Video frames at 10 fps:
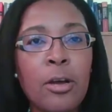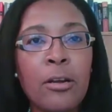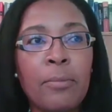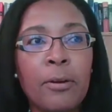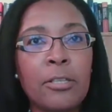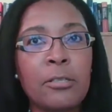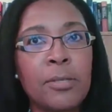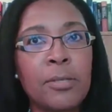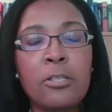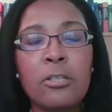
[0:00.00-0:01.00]
about this,
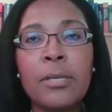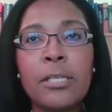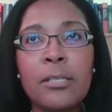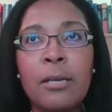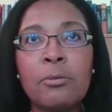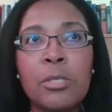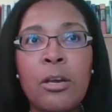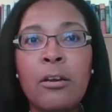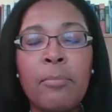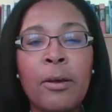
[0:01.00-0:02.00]
because so many times we
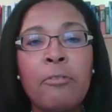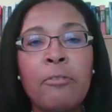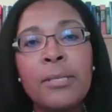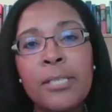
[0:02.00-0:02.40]
talk about it from